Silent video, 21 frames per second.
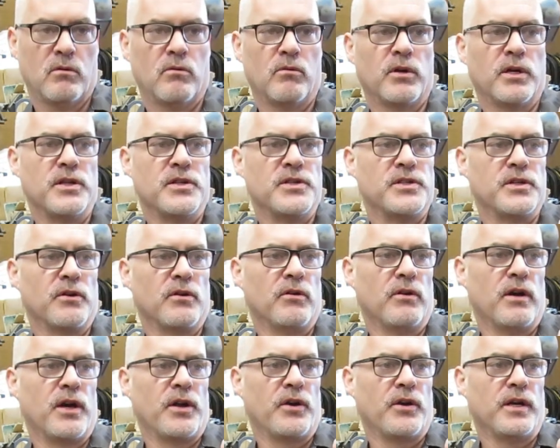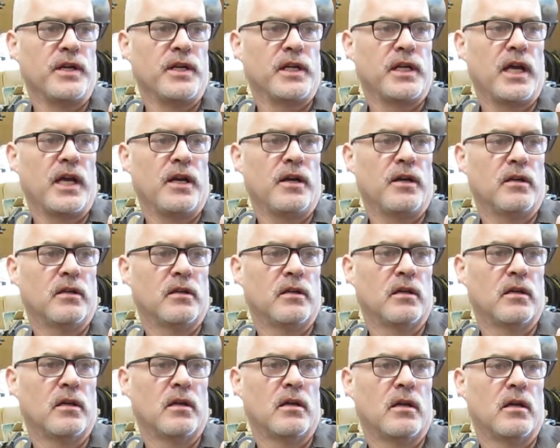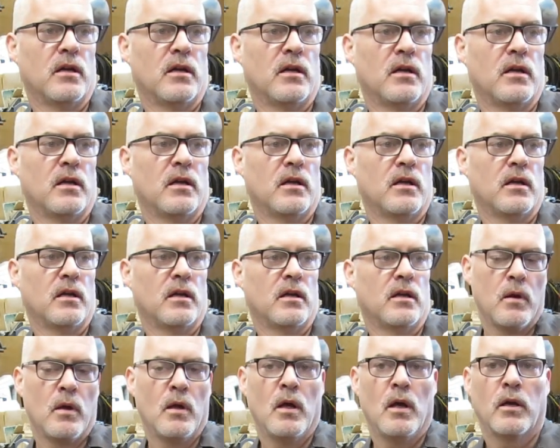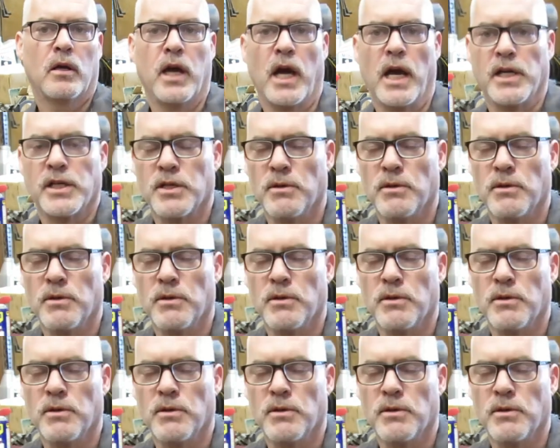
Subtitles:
We're going to zero out our indicator. Okay,